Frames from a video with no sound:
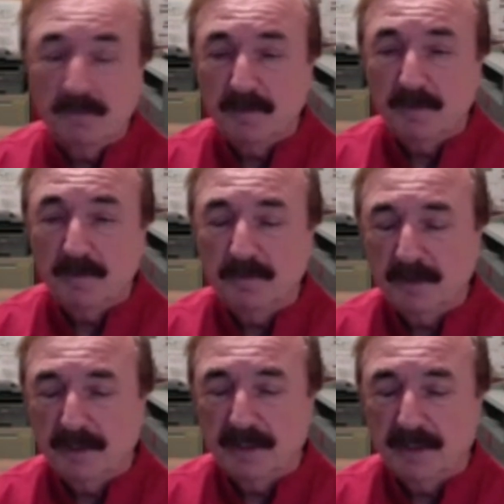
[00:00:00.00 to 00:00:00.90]
you
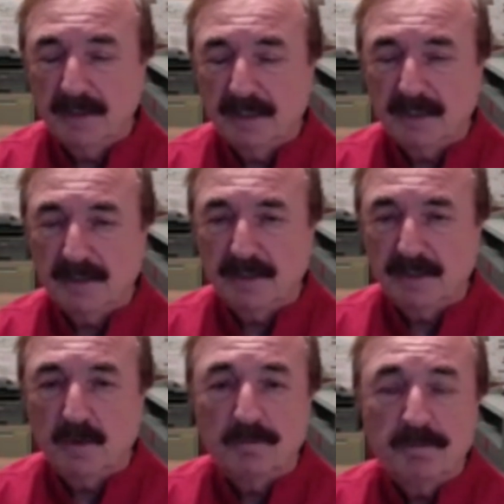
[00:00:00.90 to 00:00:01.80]
hit the 18th
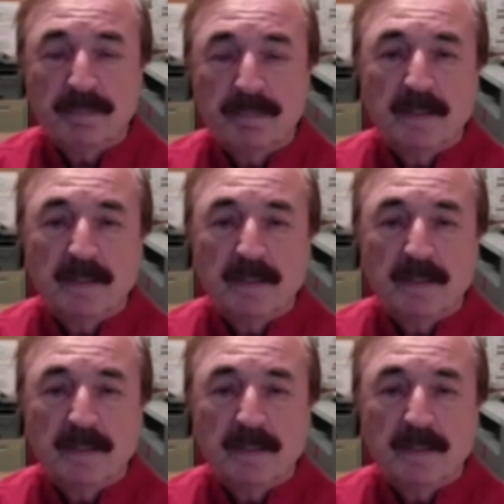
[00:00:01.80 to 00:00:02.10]
hole.